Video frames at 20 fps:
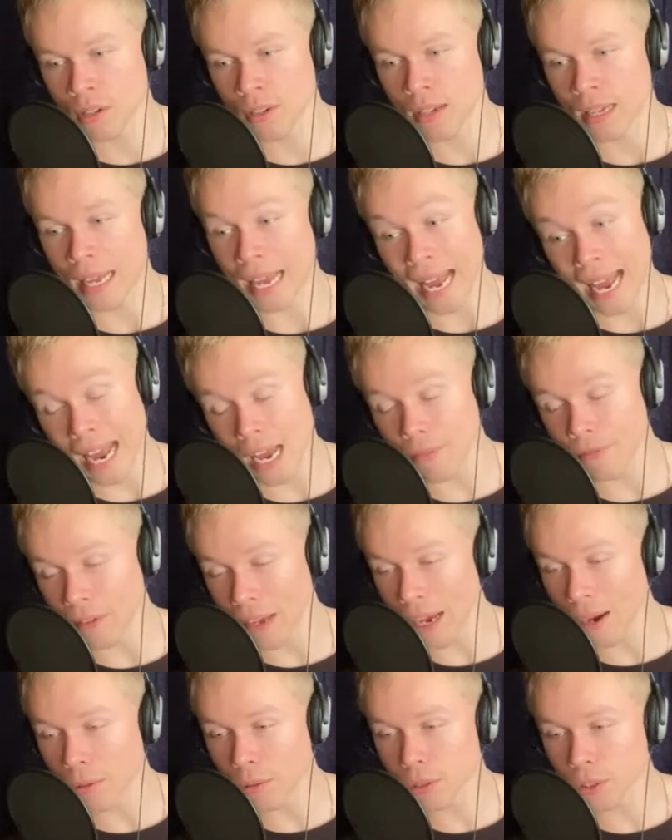
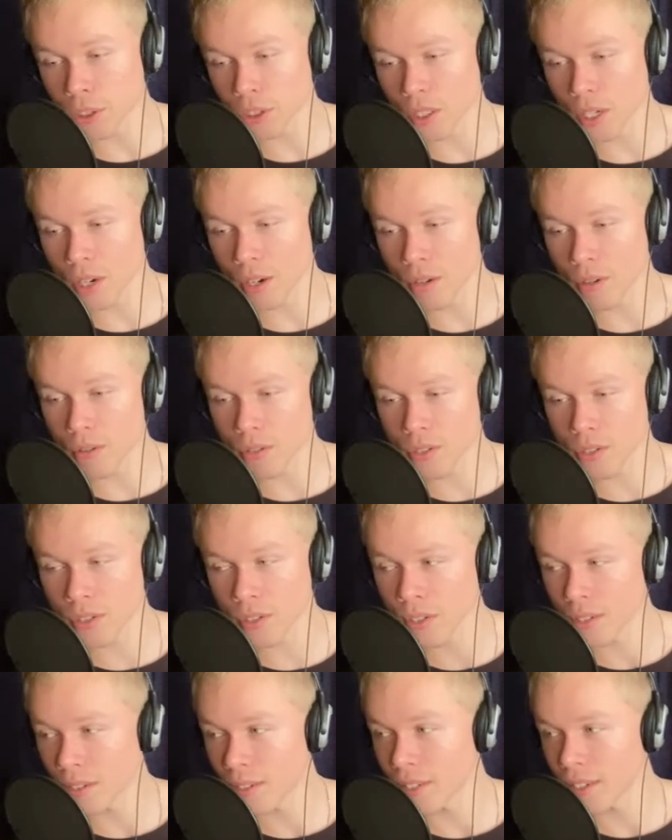half-hour shows
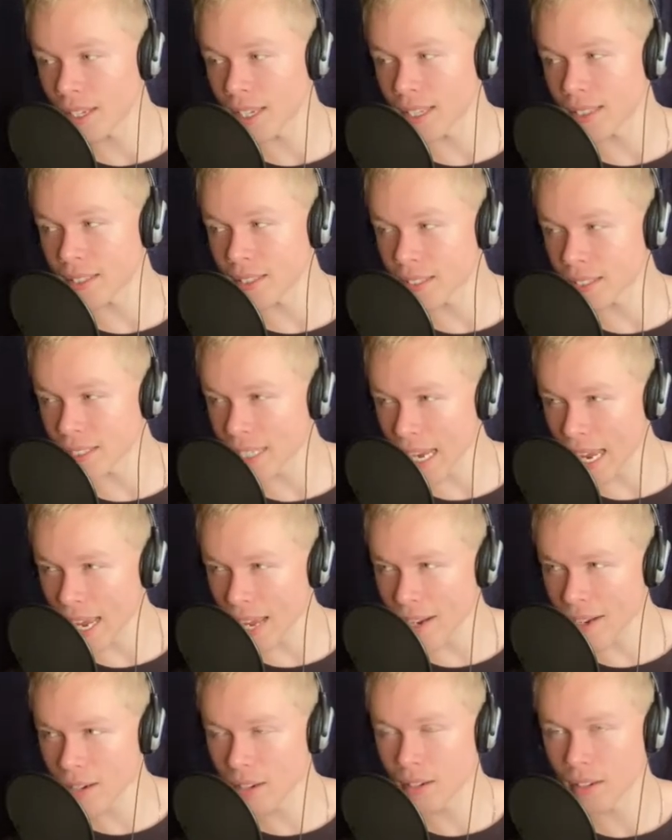
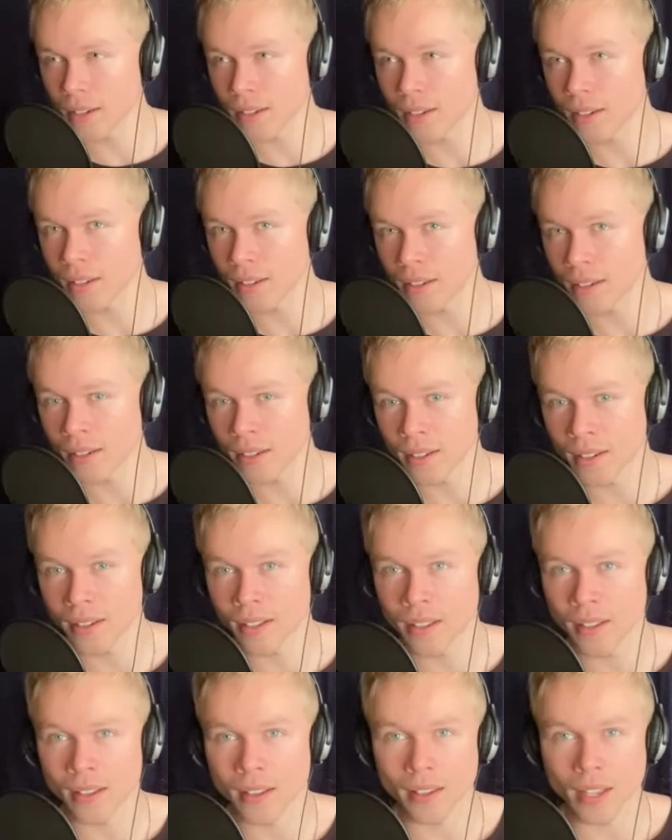instead?
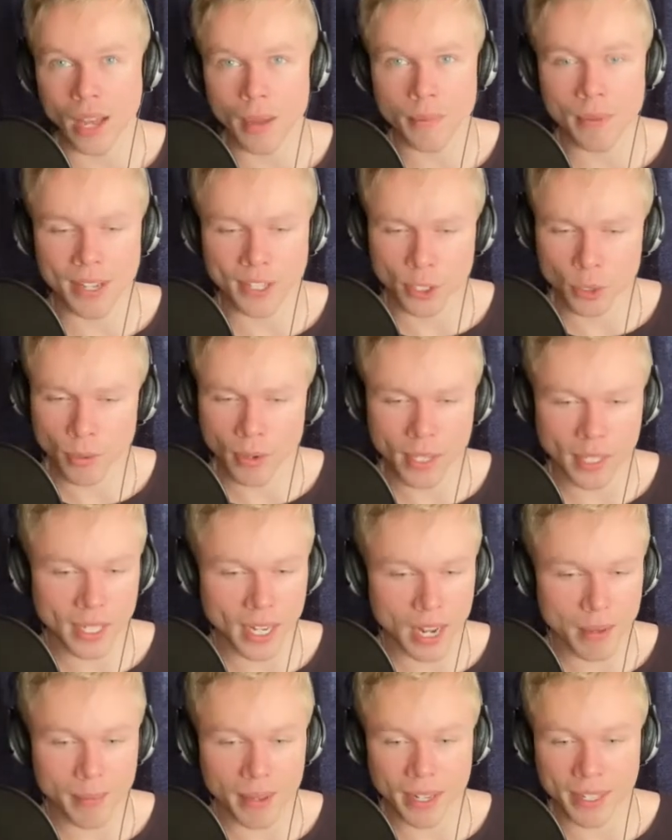I'm like
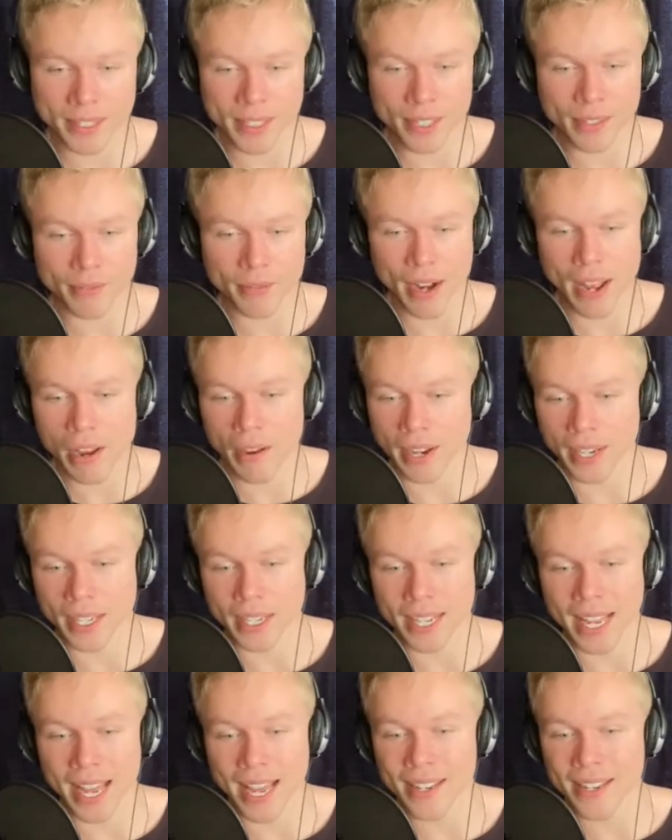29 minutes in now. I
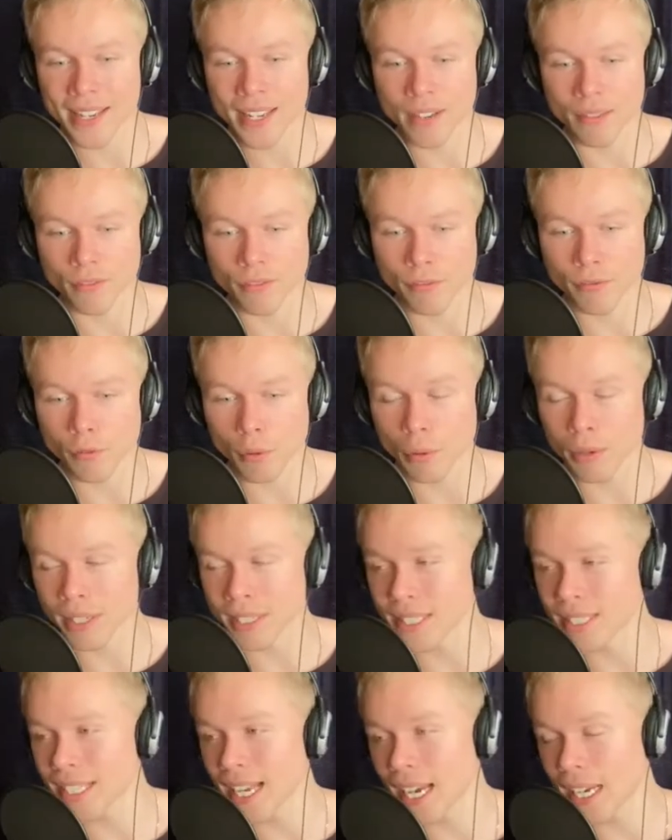could end it in
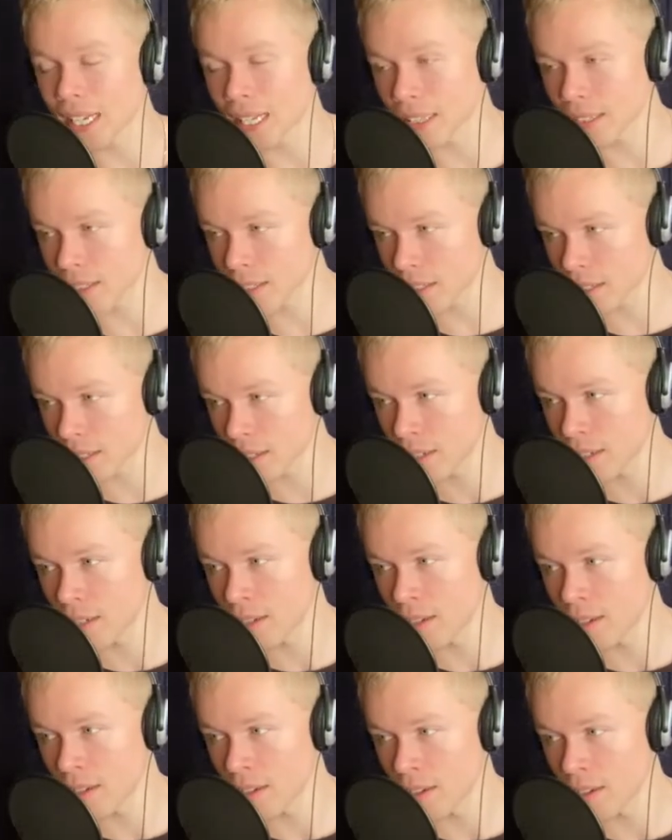40 seconds.
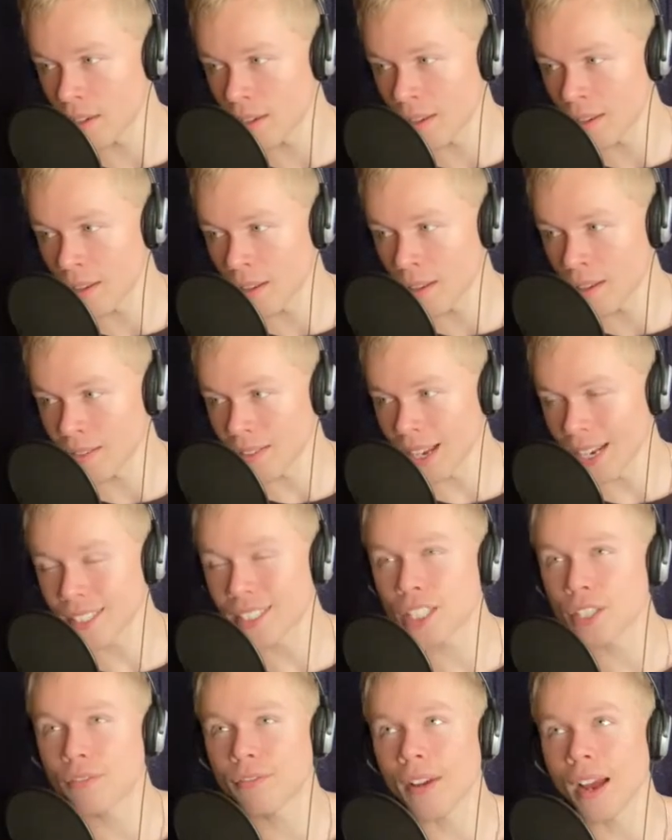I
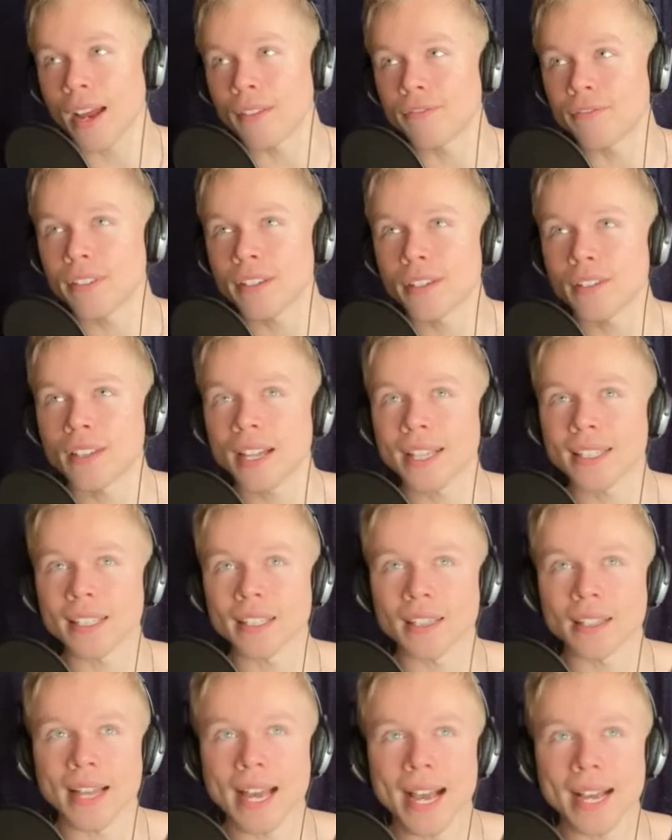feel like the
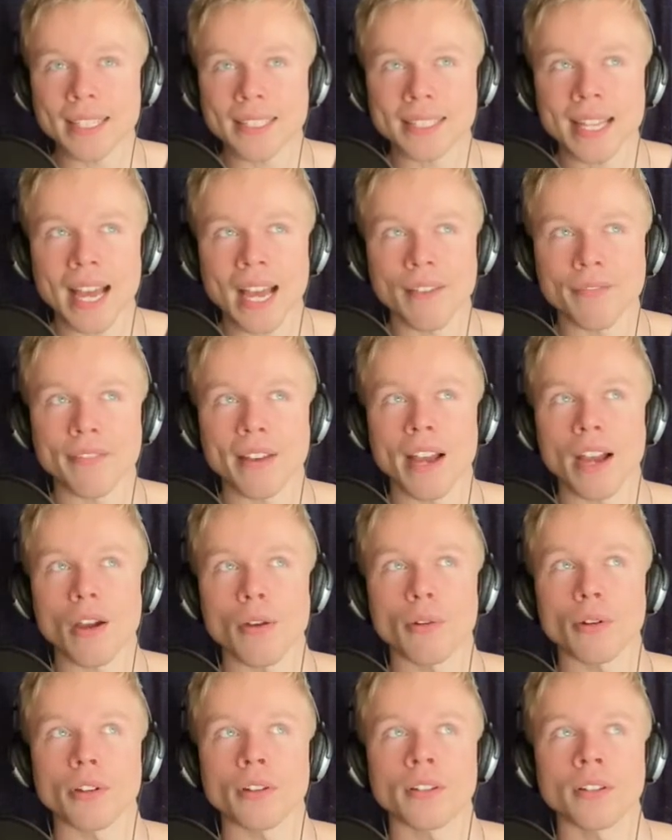last half
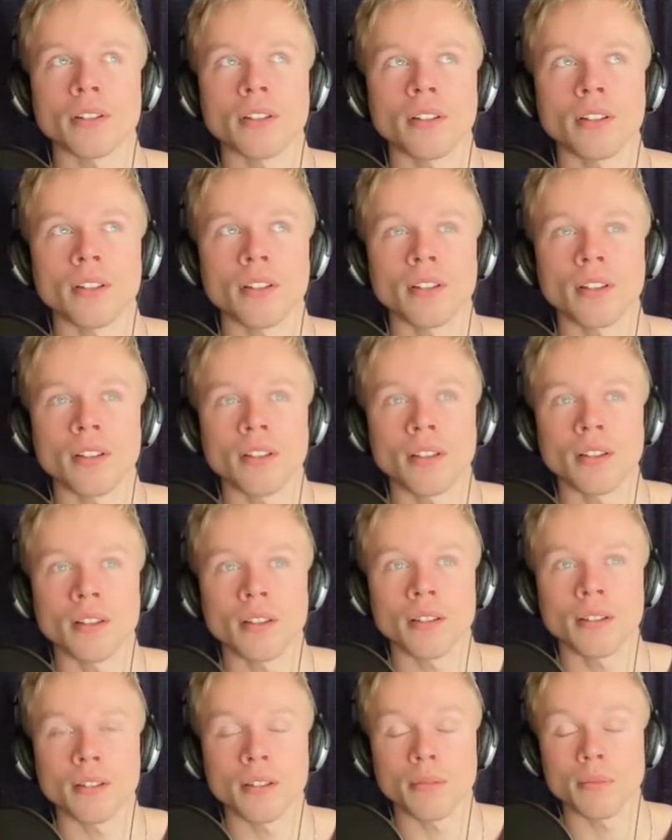hour,
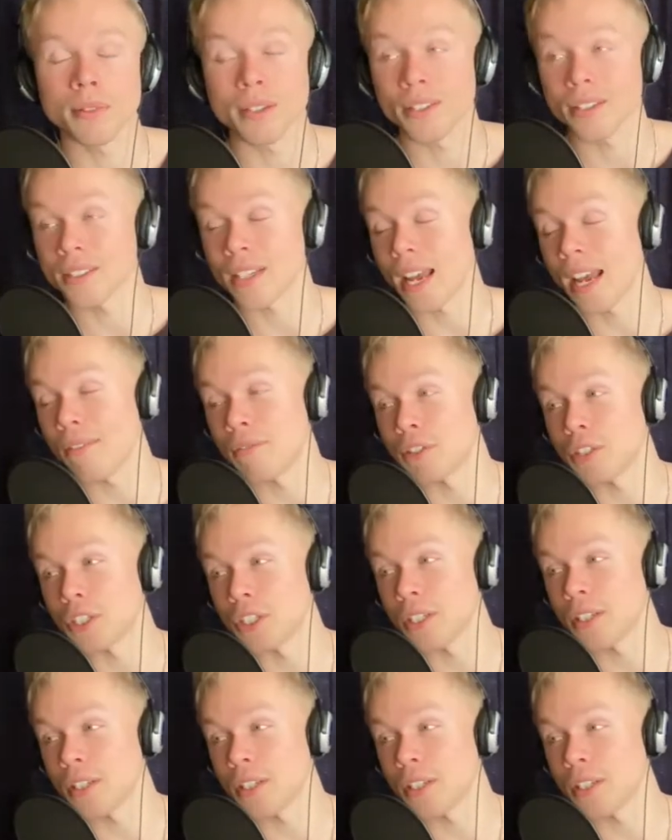I'm